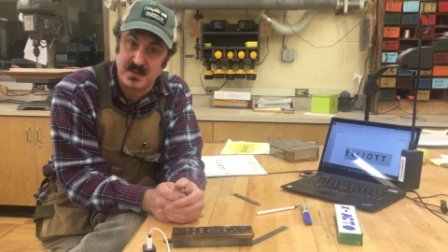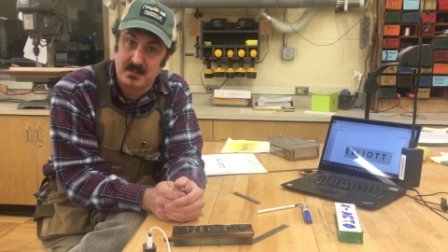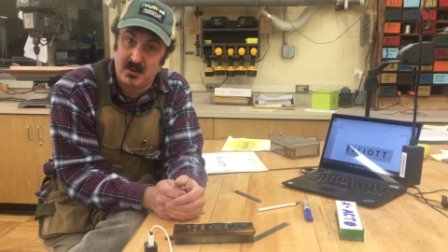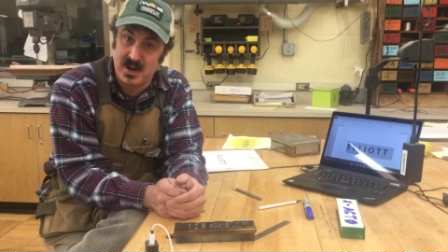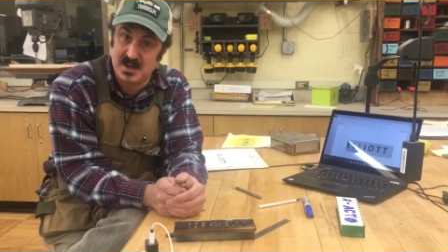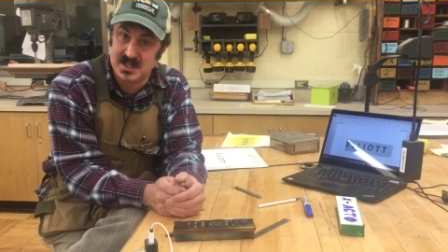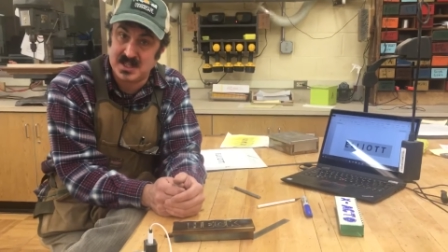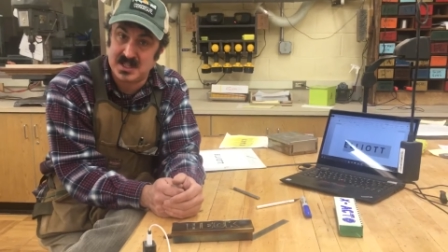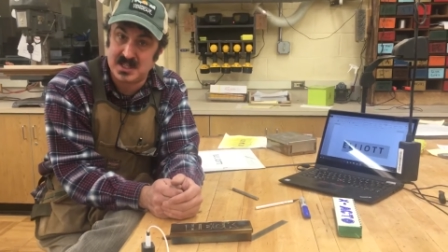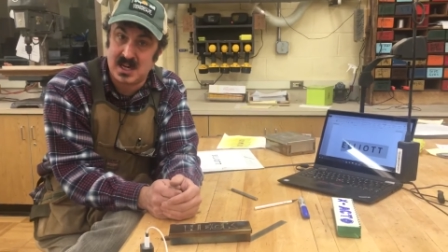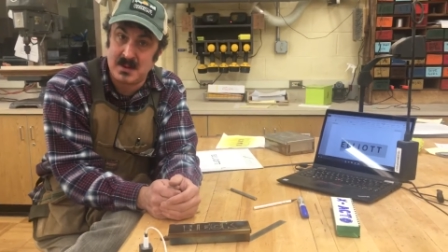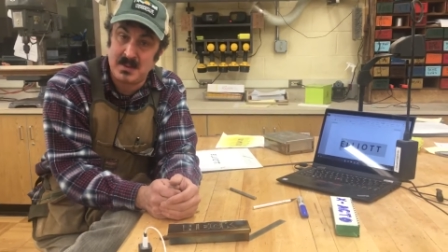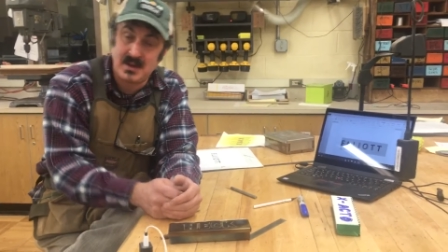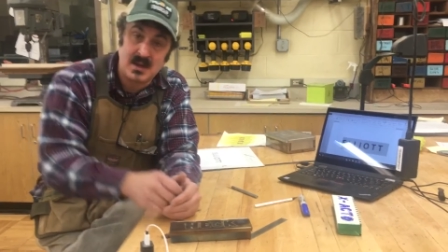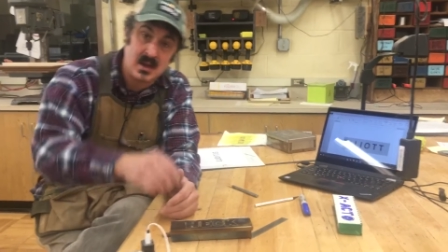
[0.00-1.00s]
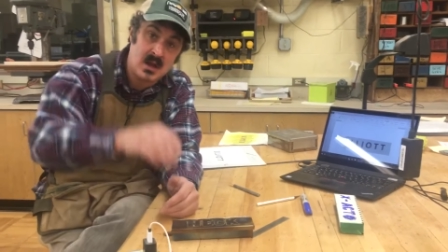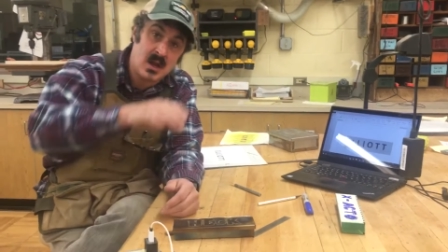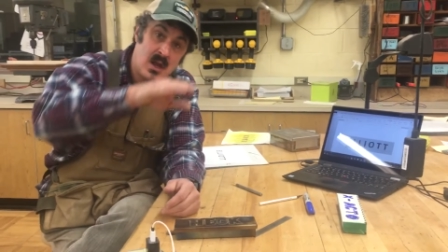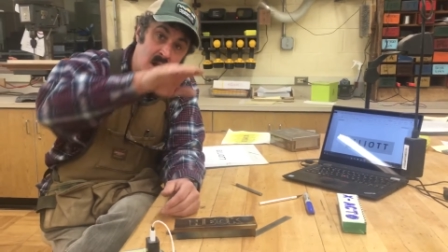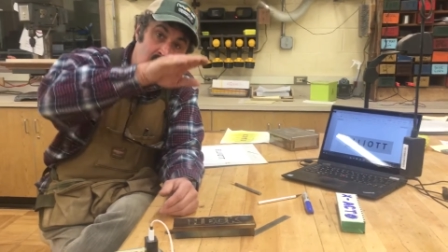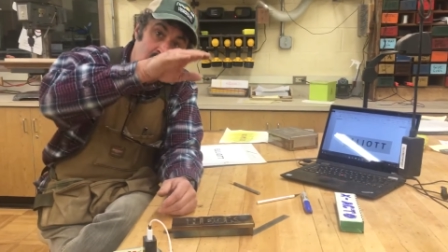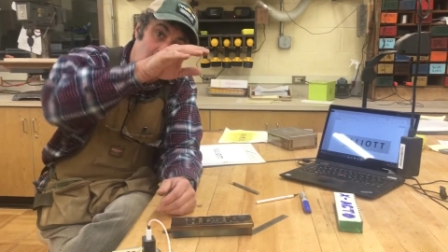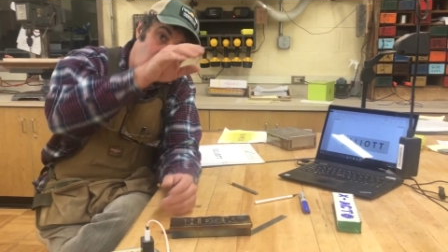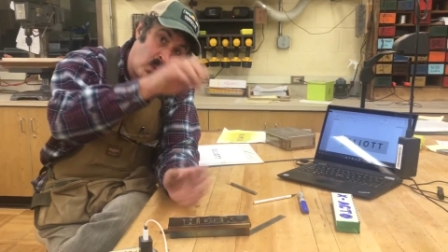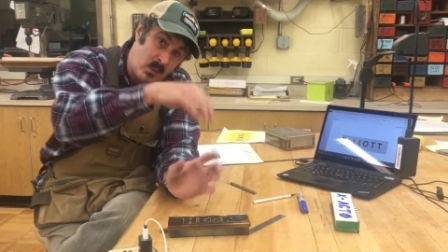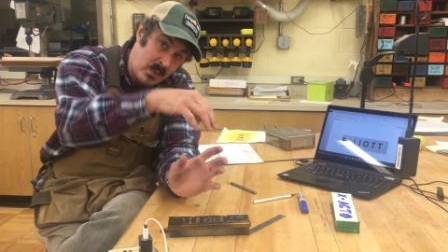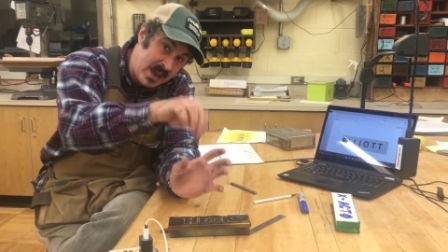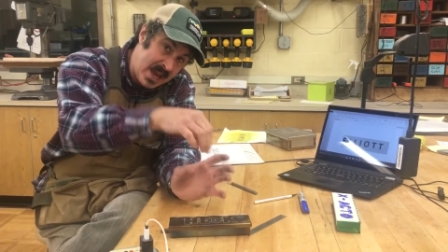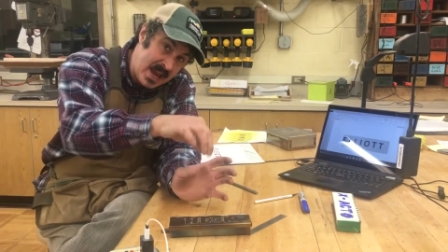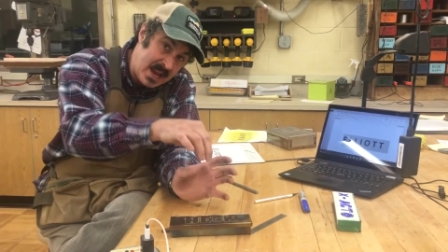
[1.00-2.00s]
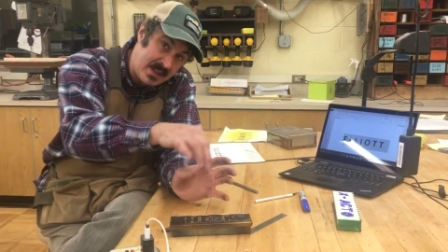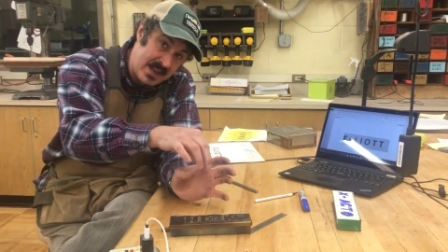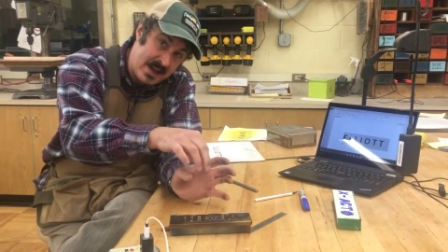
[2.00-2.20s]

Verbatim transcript: of the brazing assignment, when we heated